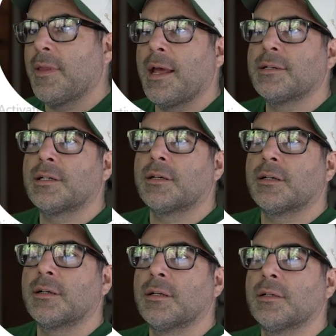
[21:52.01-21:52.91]
that
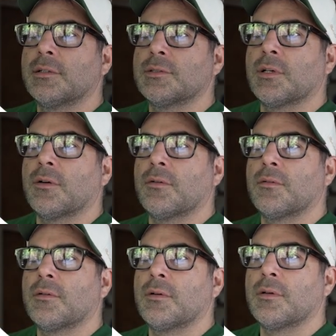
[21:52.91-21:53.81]
turn.
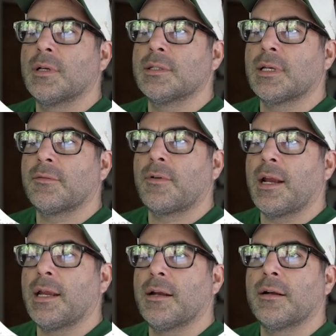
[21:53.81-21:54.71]
So it's like
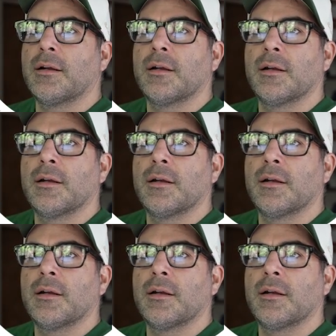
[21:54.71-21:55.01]
right here.